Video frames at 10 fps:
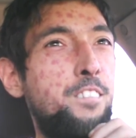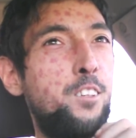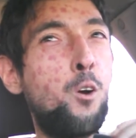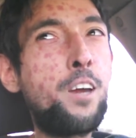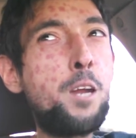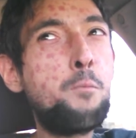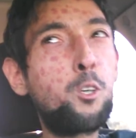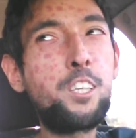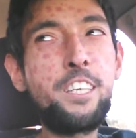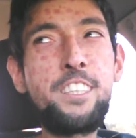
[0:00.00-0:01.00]
Don't get
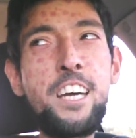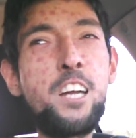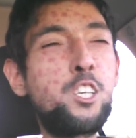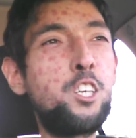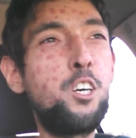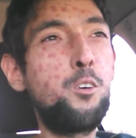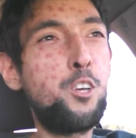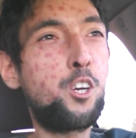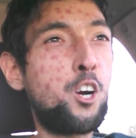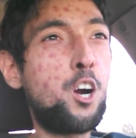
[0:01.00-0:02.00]
emotionally attached to
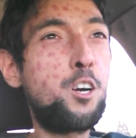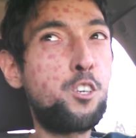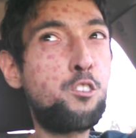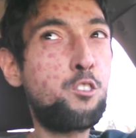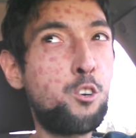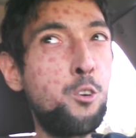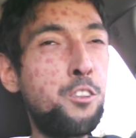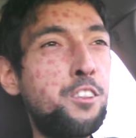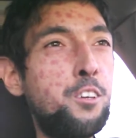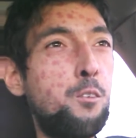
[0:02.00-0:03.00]
your current
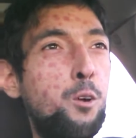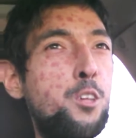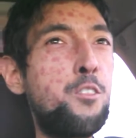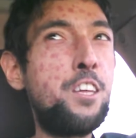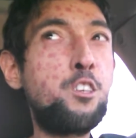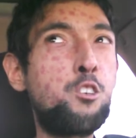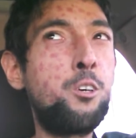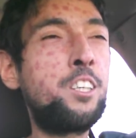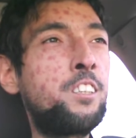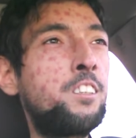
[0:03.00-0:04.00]
truth or what you think true
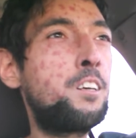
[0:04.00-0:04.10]
is.